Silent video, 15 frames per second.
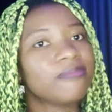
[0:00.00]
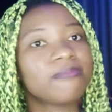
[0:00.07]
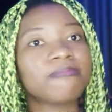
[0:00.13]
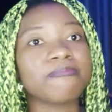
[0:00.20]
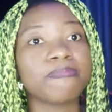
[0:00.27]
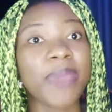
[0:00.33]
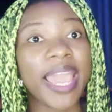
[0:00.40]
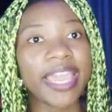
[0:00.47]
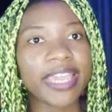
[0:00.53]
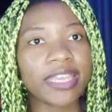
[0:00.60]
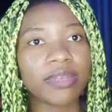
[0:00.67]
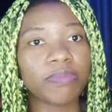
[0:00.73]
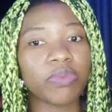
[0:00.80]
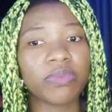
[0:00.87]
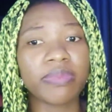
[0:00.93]

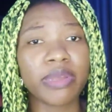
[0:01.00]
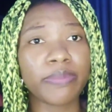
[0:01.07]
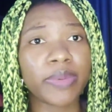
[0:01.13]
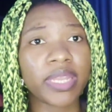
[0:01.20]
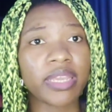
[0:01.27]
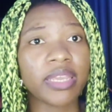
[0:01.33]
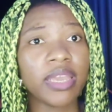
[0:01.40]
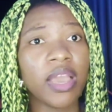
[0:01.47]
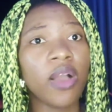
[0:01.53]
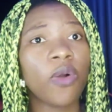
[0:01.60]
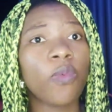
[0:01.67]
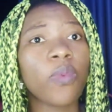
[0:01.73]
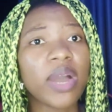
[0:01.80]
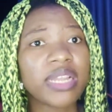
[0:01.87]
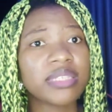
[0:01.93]
begging, probably,
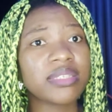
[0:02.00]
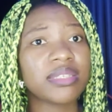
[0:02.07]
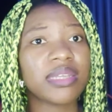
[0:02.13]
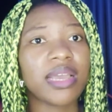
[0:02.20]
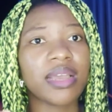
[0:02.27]
what